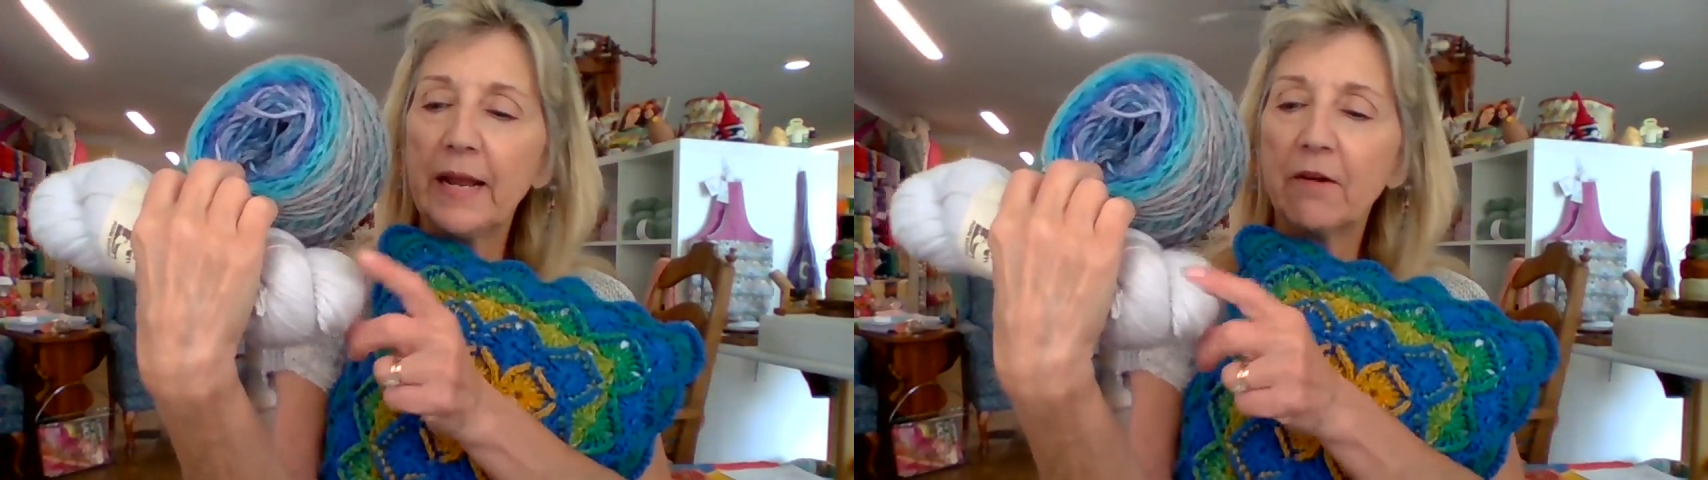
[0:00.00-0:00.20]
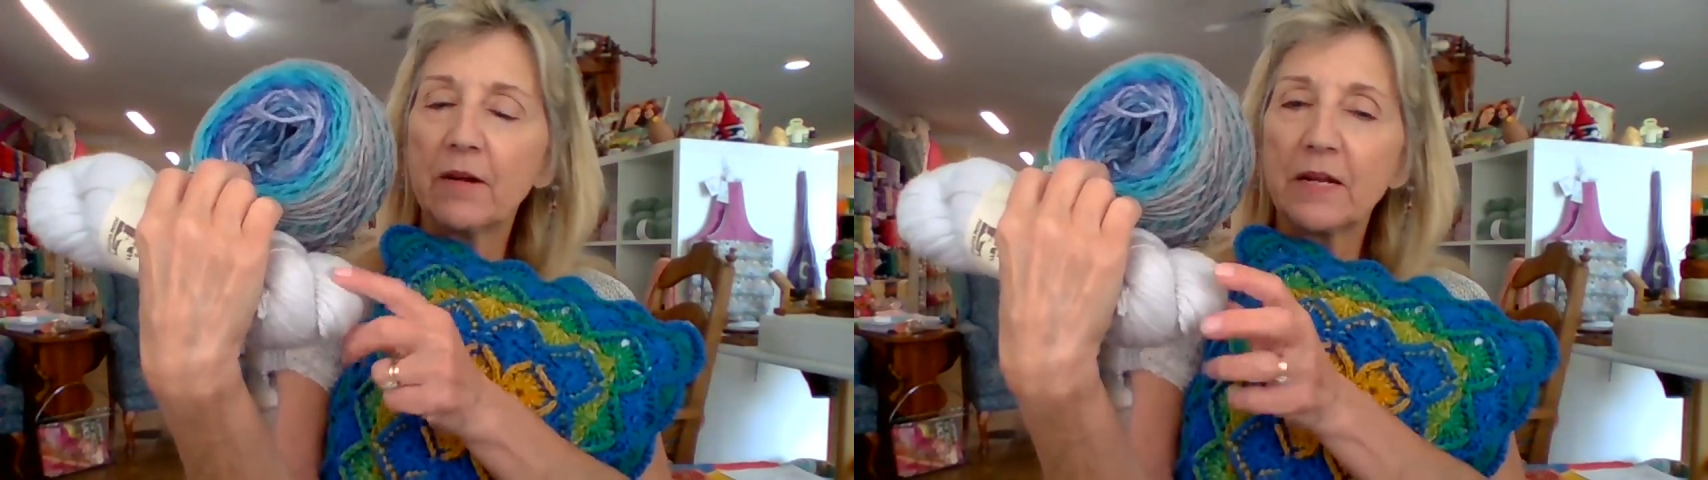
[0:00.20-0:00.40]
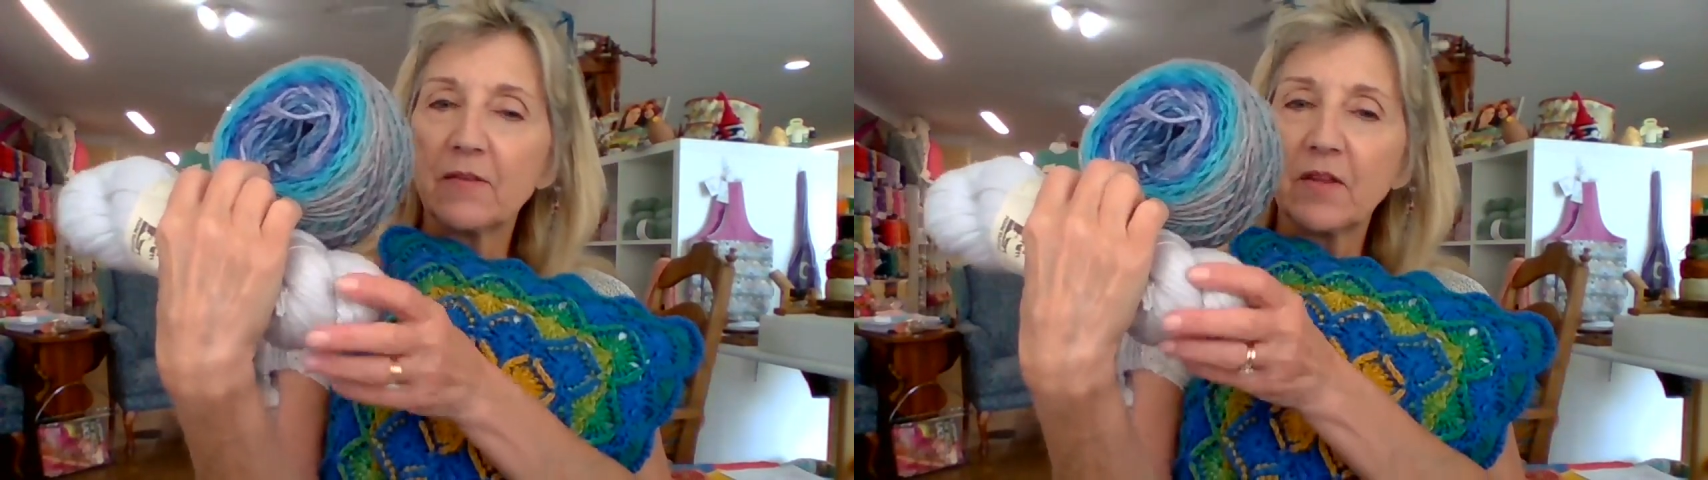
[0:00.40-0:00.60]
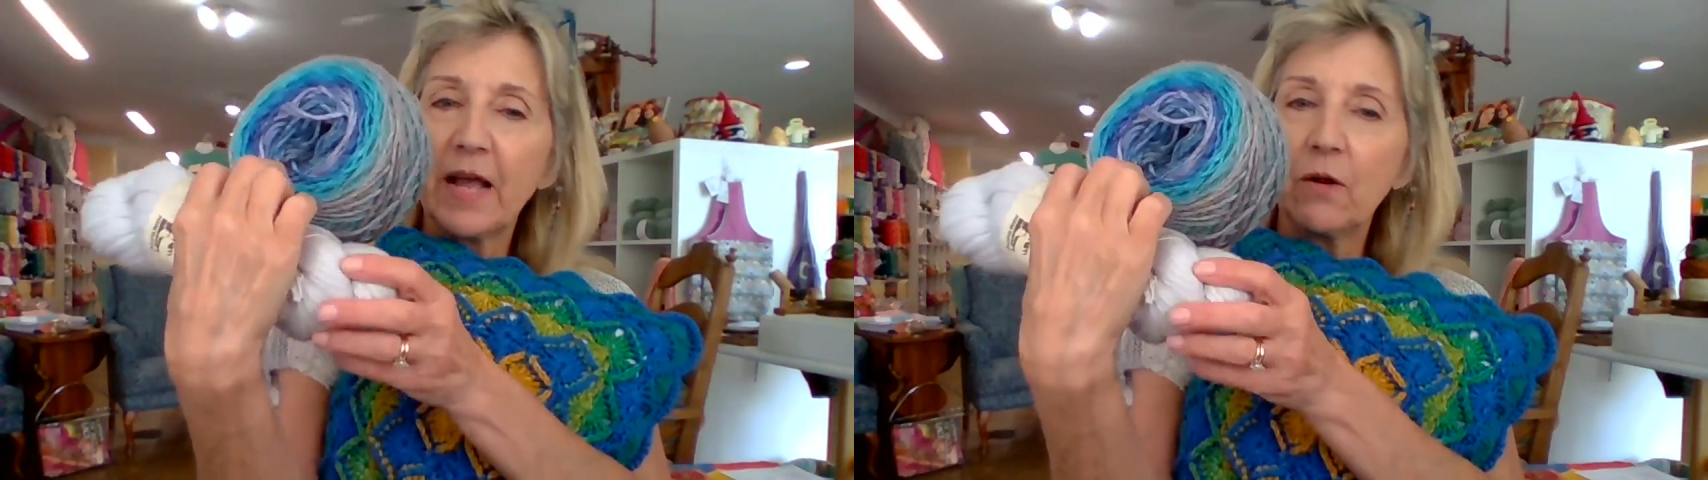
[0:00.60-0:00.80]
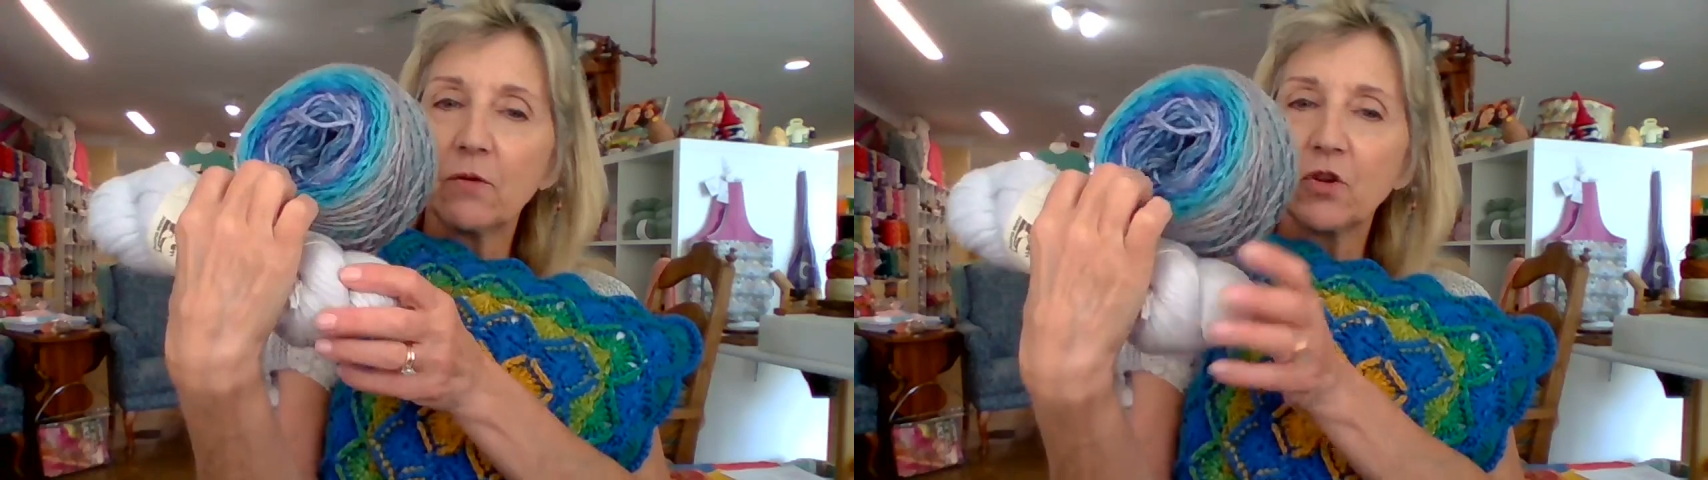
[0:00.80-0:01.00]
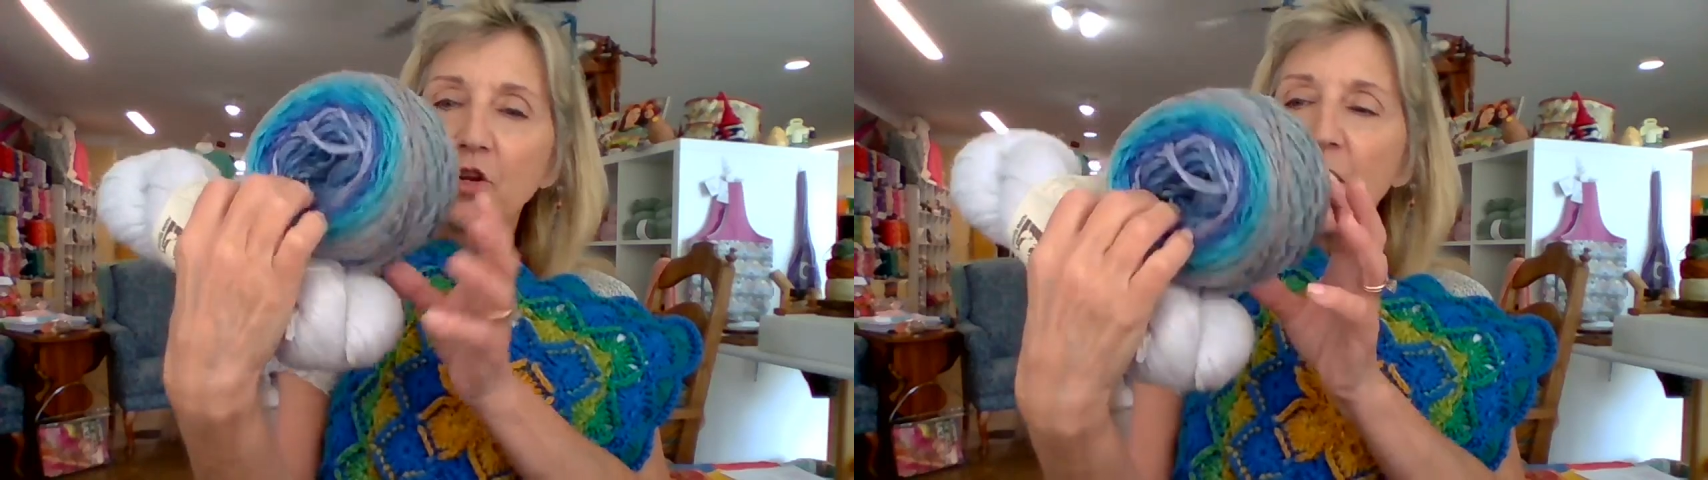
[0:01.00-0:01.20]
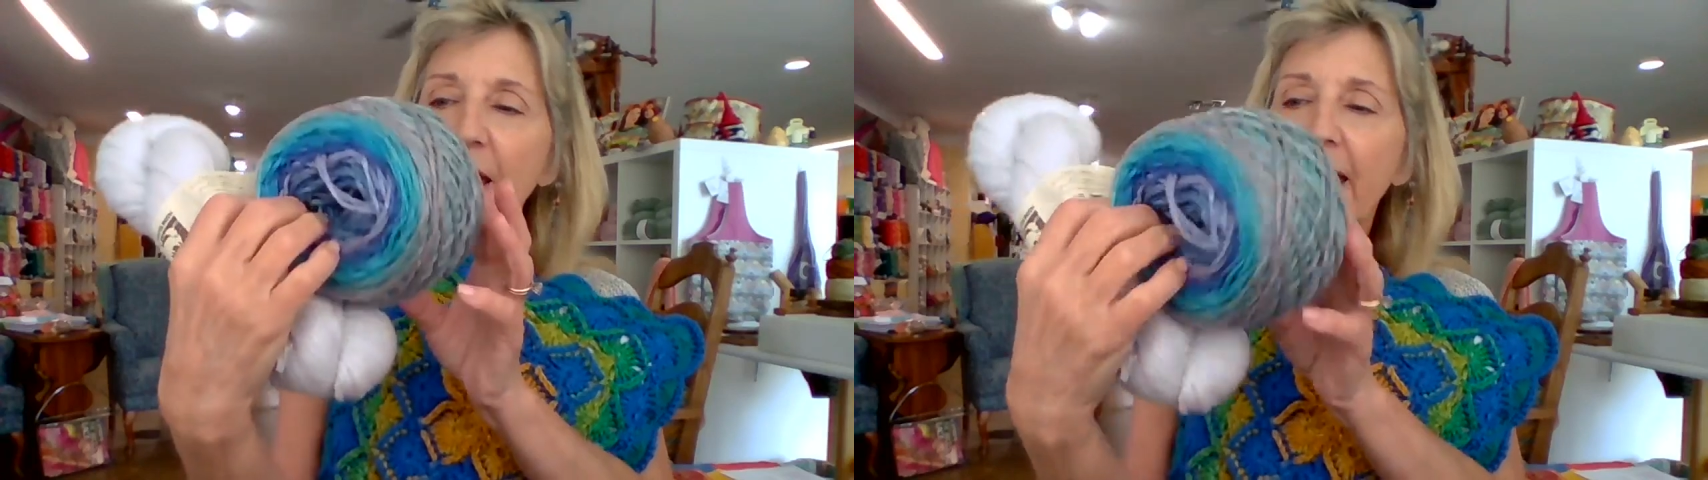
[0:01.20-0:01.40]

Erica's couch,